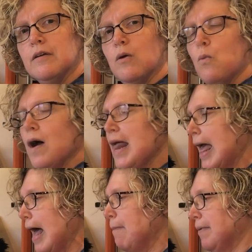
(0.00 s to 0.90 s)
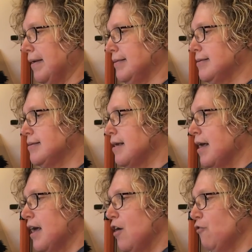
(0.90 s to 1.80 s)
What happens
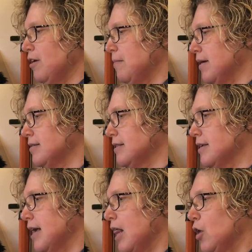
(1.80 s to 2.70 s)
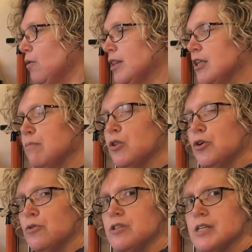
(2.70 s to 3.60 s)
if we mix the yellow and the
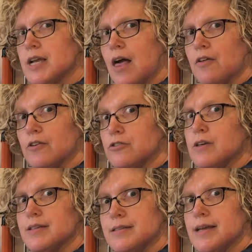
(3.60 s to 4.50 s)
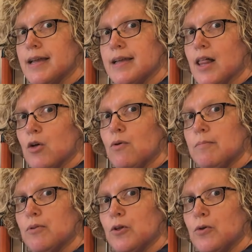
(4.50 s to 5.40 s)
blue together? Do they stay yellow
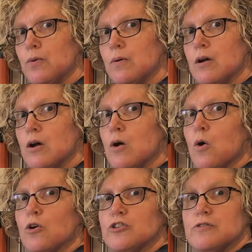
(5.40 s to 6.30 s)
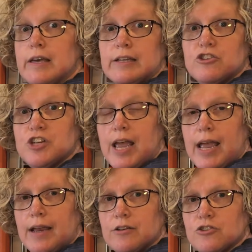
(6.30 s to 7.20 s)
and blue or do they
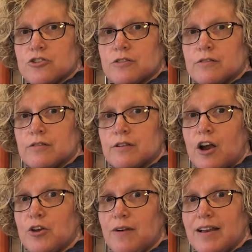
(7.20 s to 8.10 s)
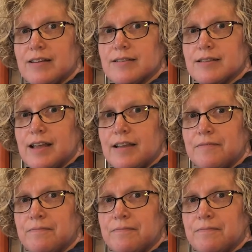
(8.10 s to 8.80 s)
change? Are you ready to see?